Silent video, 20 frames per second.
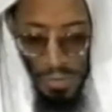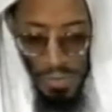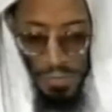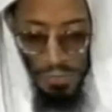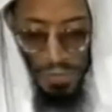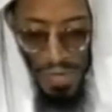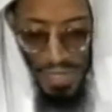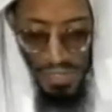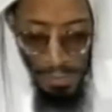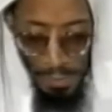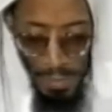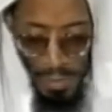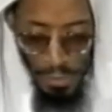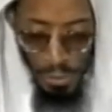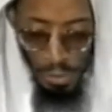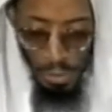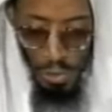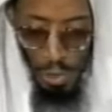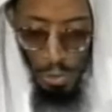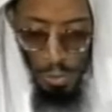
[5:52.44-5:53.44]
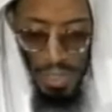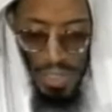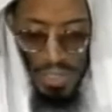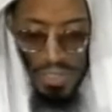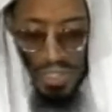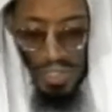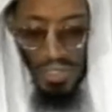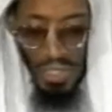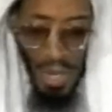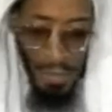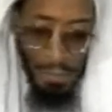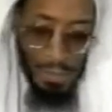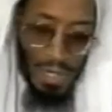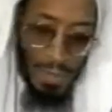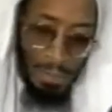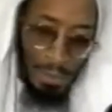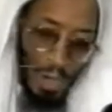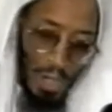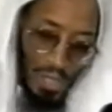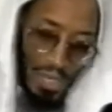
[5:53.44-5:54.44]
The fundamental duties incumbent
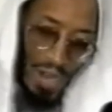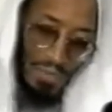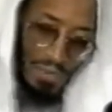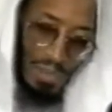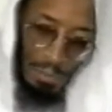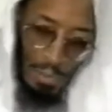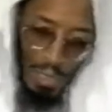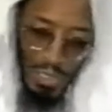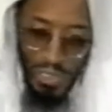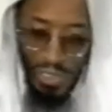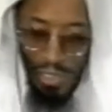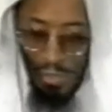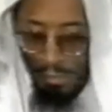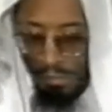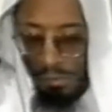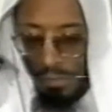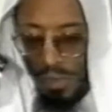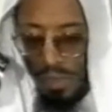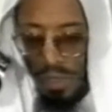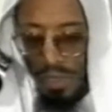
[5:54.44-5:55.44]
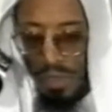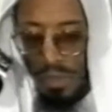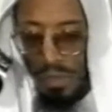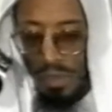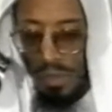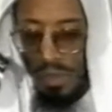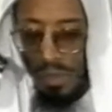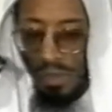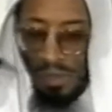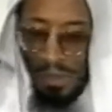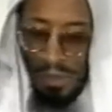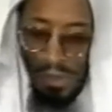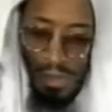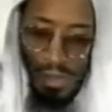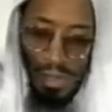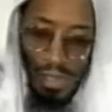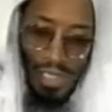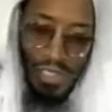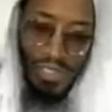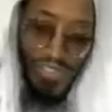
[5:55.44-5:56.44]
upon every Muslim
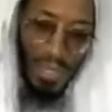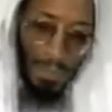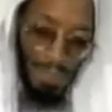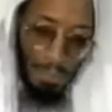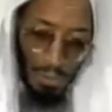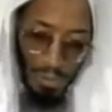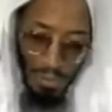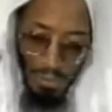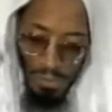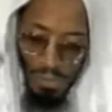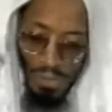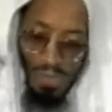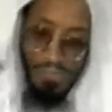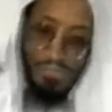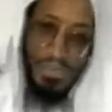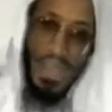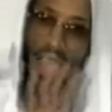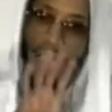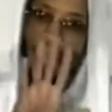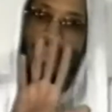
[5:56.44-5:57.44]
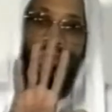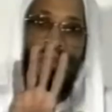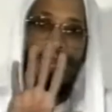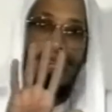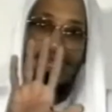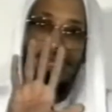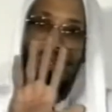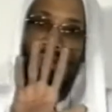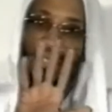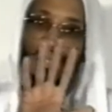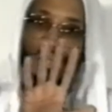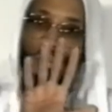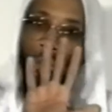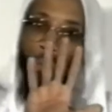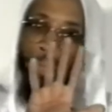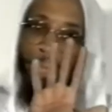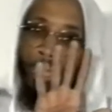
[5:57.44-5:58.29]
is simple. 5 things.